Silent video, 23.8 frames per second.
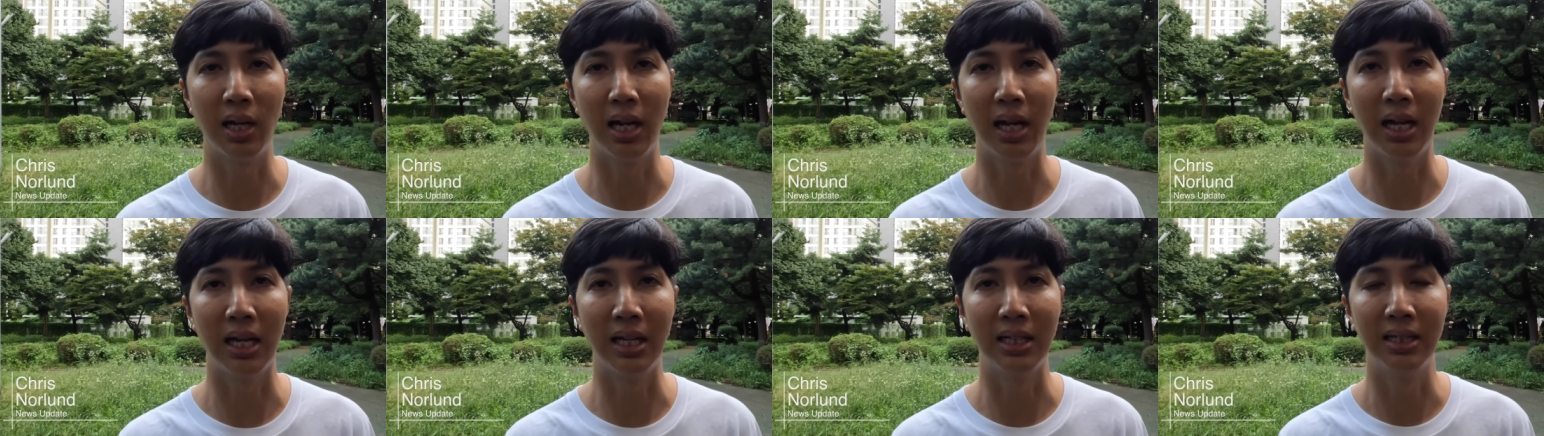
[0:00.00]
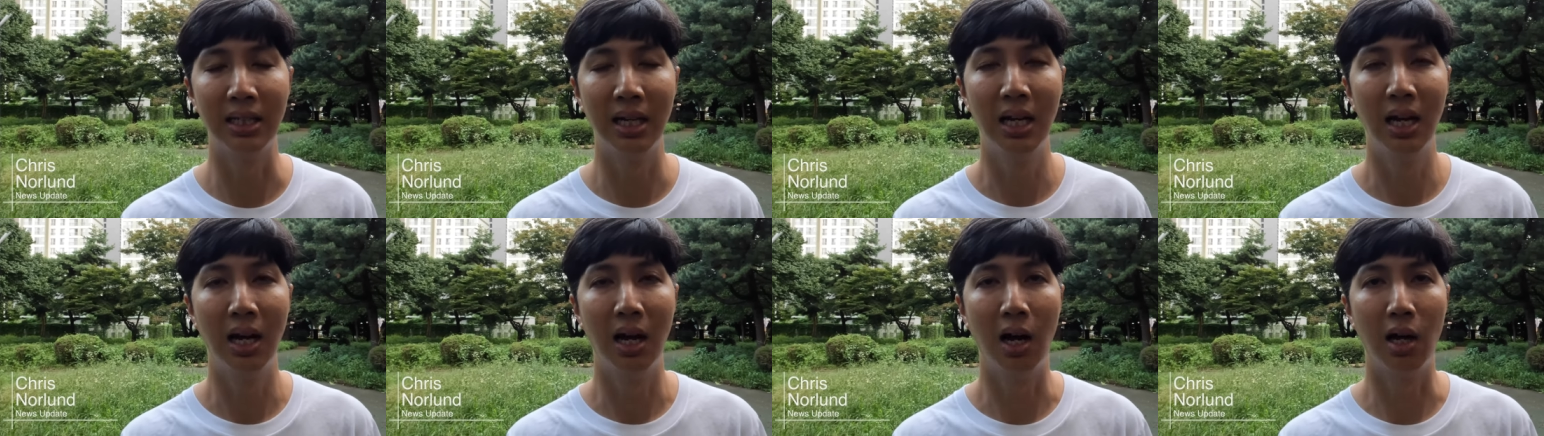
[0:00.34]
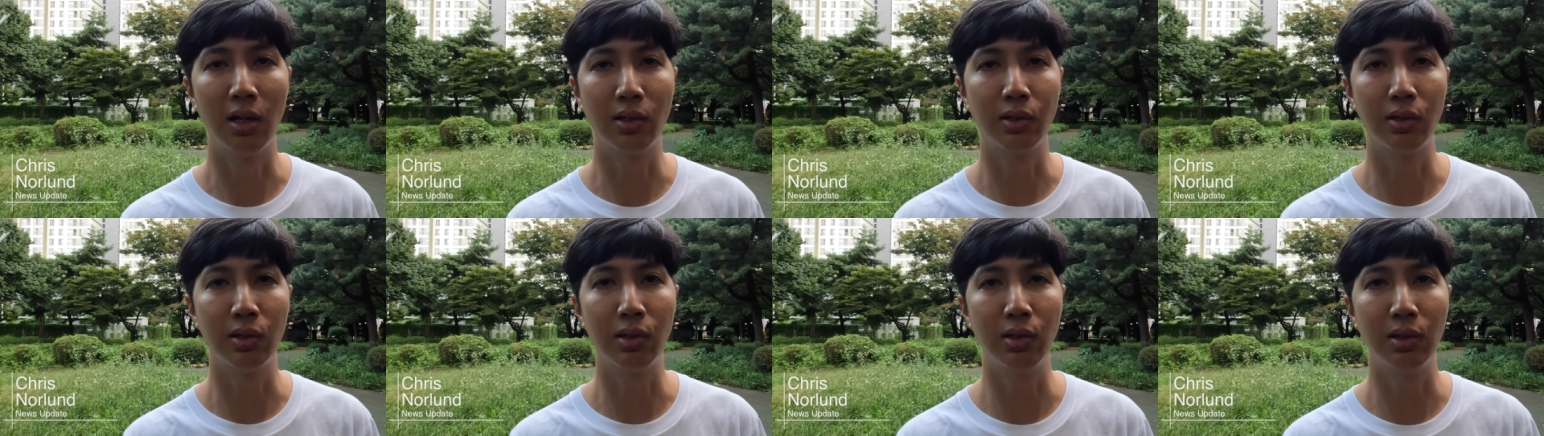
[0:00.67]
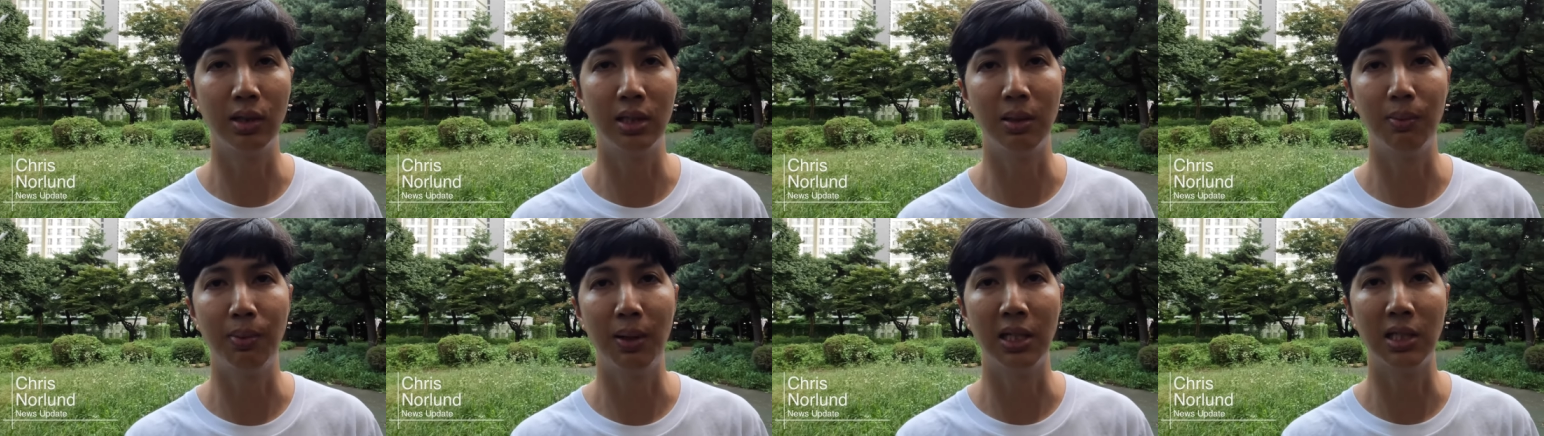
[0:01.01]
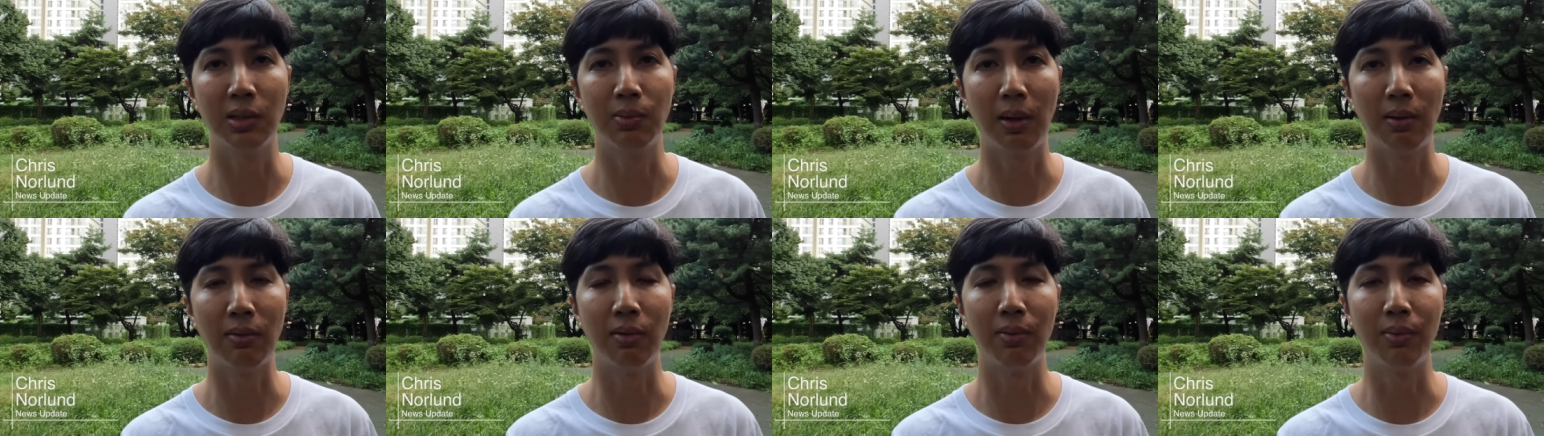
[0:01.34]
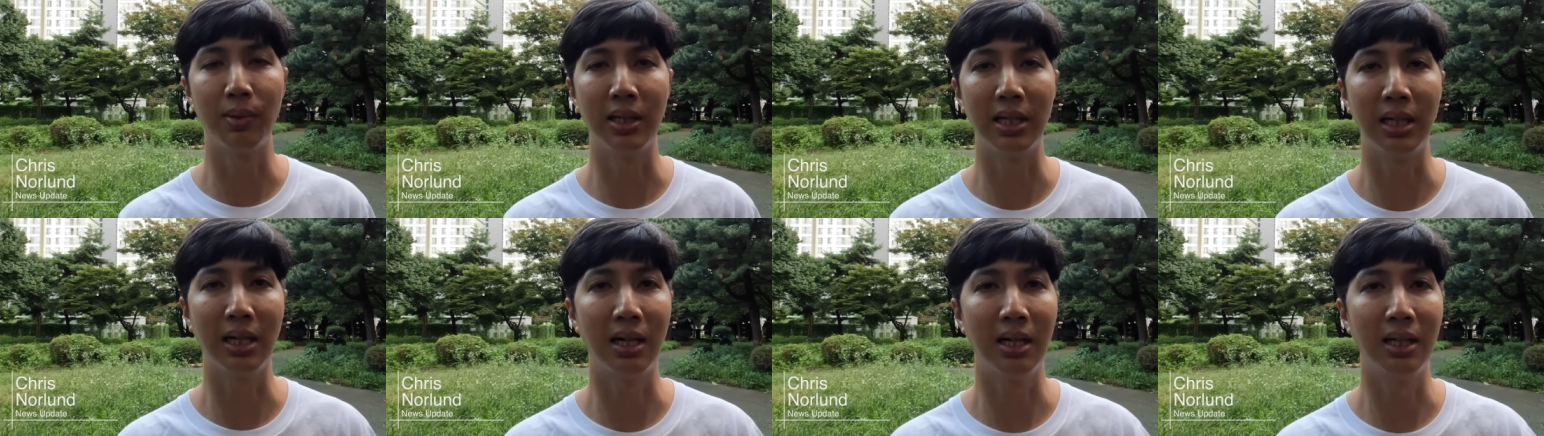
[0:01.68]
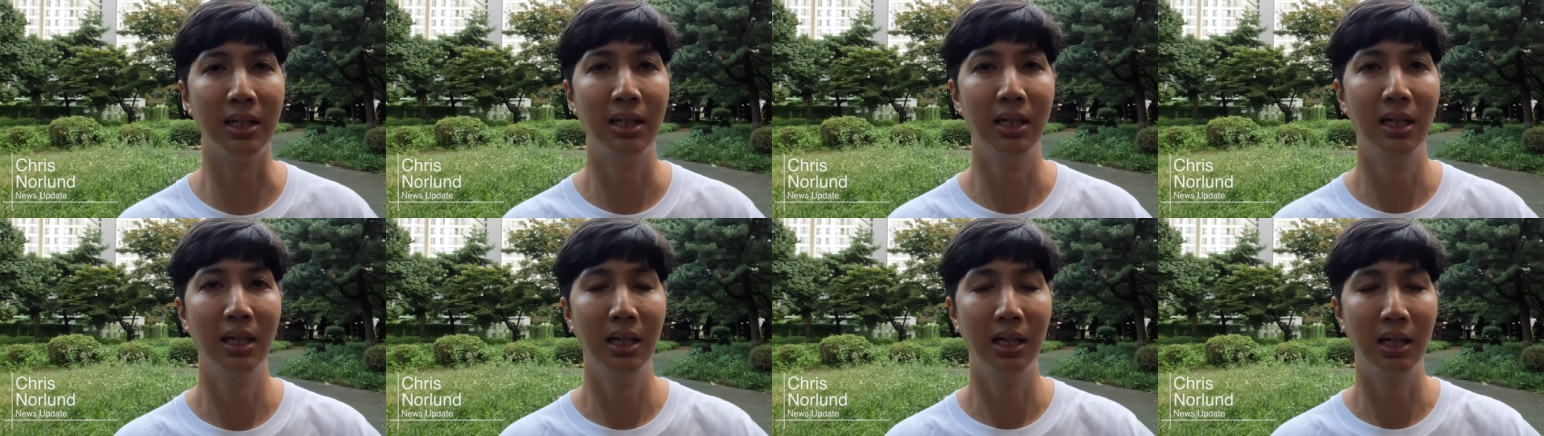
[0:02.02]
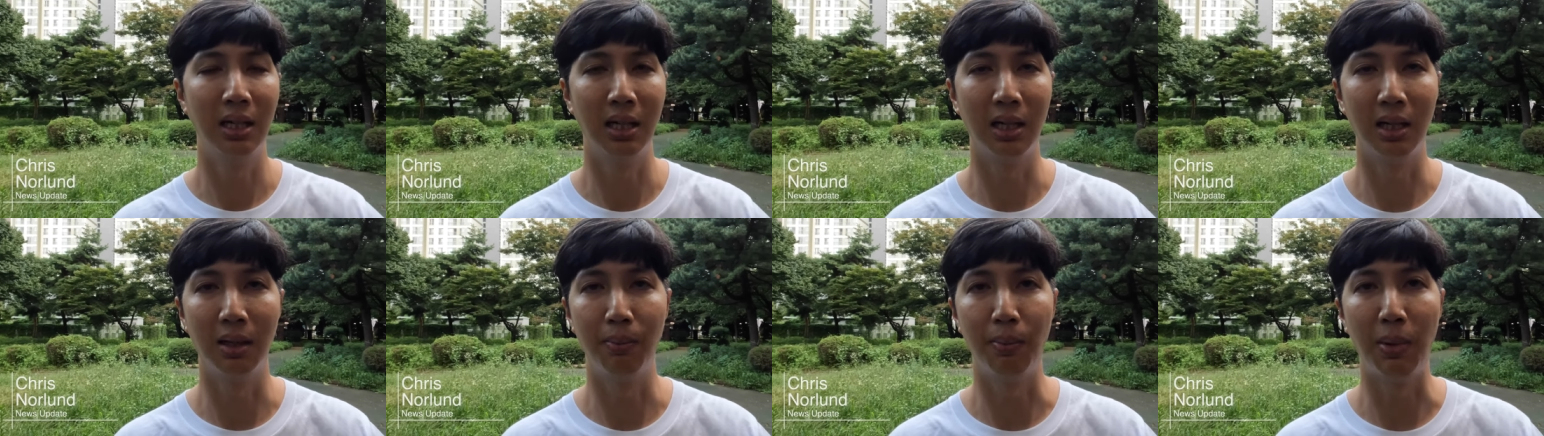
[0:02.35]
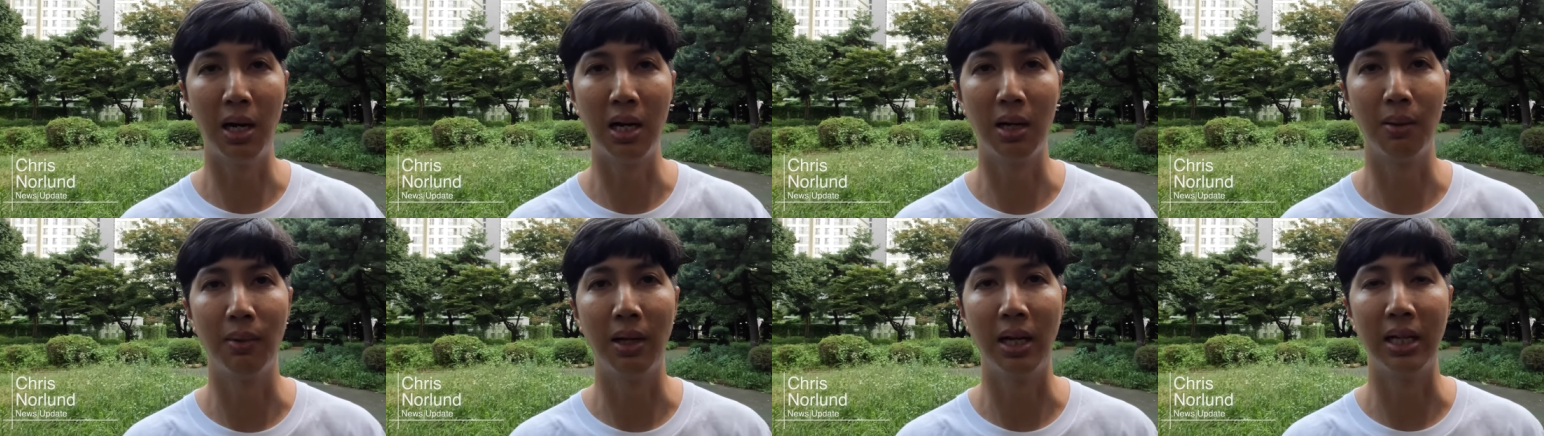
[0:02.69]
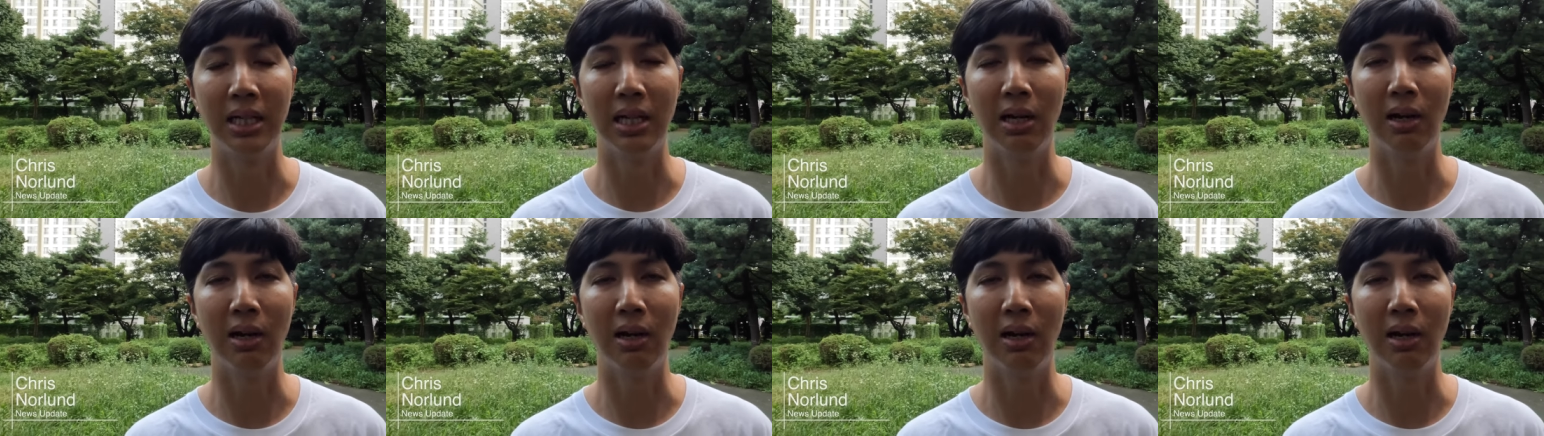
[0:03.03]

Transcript: And also too, it depends probably on uh, bottom line.